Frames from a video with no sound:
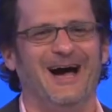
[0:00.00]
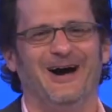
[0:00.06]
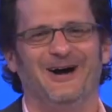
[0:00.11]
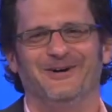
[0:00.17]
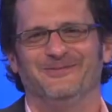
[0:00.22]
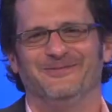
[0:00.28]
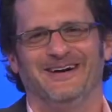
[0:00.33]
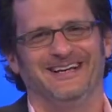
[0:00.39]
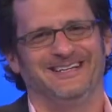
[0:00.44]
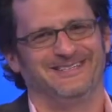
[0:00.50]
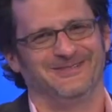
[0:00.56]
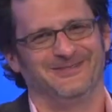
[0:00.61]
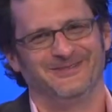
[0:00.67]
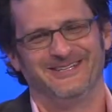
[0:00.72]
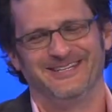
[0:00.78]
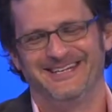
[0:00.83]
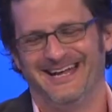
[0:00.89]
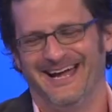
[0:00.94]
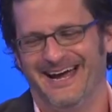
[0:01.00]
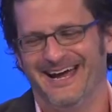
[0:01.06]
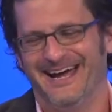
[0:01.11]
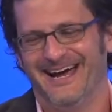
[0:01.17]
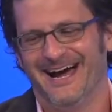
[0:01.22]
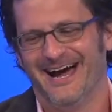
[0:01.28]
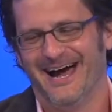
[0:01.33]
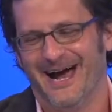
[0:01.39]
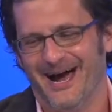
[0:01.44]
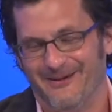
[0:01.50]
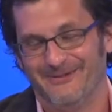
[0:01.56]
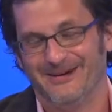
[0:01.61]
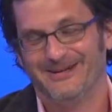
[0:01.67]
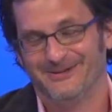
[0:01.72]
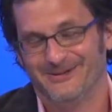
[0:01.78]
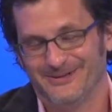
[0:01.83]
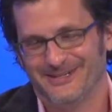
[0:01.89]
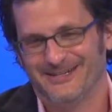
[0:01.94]
How am I doing today? How am
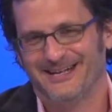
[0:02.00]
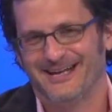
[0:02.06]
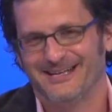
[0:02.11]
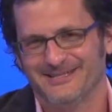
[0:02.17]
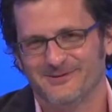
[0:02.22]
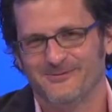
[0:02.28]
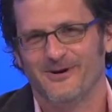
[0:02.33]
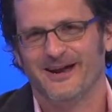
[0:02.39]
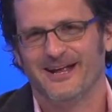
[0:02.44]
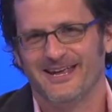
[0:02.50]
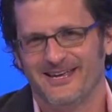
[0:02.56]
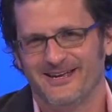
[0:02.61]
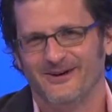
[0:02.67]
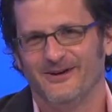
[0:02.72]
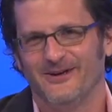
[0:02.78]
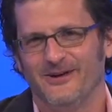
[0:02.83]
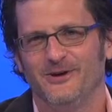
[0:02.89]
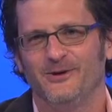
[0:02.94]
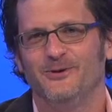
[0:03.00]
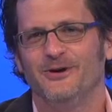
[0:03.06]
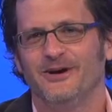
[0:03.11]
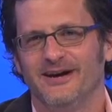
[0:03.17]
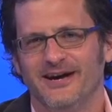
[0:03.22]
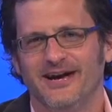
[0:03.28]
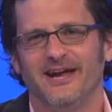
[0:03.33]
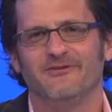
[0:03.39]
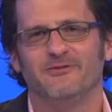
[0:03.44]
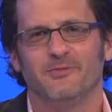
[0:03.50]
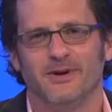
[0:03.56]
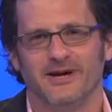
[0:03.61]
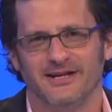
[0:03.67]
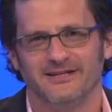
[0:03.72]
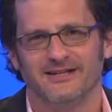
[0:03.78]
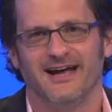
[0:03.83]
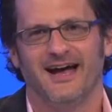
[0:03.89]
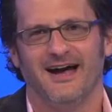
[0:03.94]
I doing today is I want to kill you and
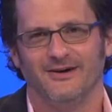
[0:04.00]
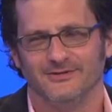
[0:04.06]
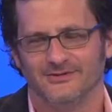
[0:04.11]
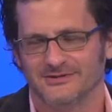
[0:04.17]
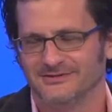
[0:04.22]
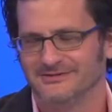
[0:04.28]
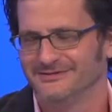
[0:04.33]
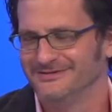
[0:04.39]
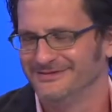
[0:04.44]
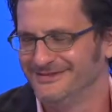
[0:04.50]
everybody in the house.